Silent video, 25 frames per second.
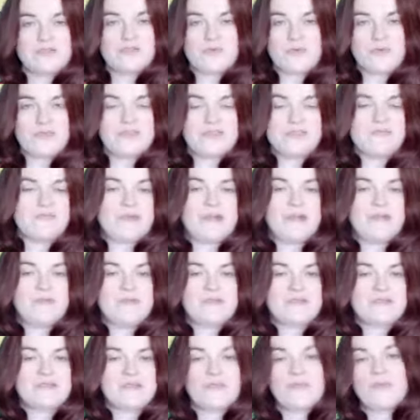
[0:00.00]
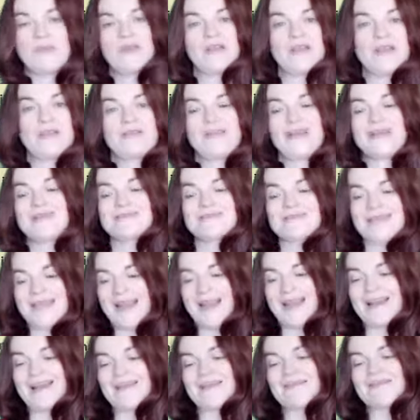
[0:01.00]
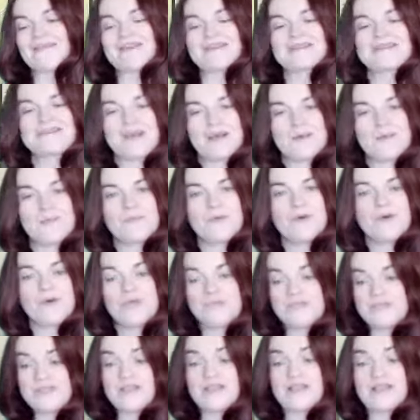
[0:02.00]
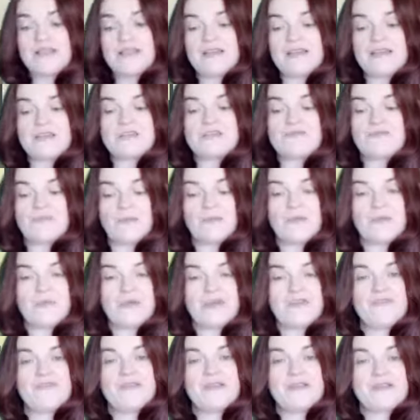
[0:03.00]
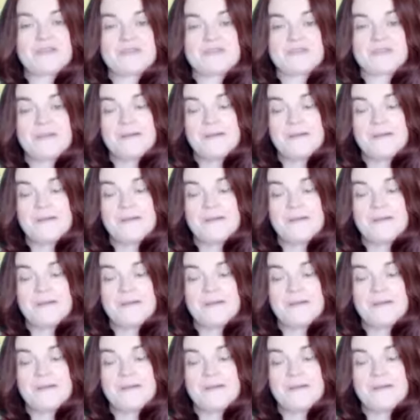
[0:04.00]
Willie's mental instability. That's the kind of example. I've taken these from previous